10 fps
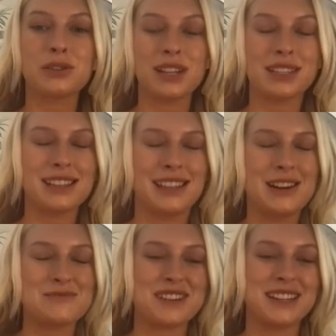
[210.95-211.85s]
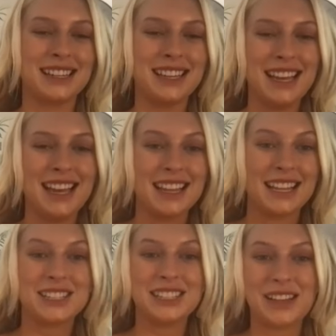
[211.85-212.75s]
That's another one that
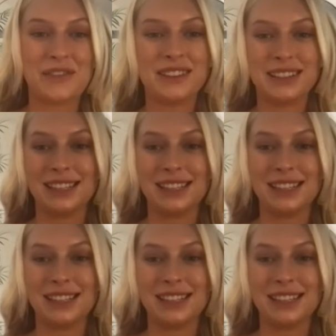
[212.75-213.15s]
she definitely